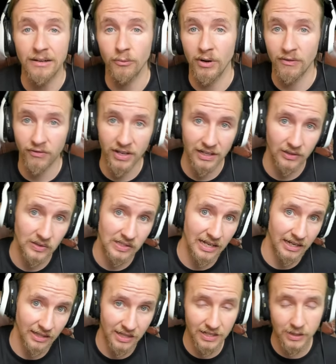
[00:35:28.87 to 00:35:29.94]
when vehicles
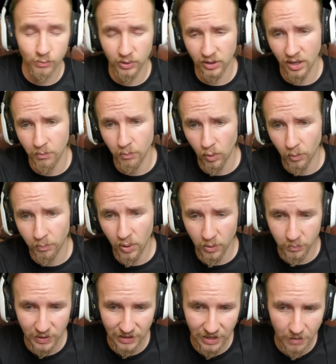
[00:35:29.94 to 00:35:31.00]
like this become more
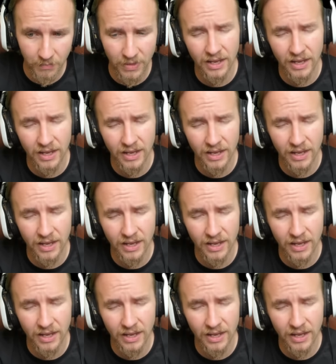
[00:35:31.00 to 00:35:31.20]
popular?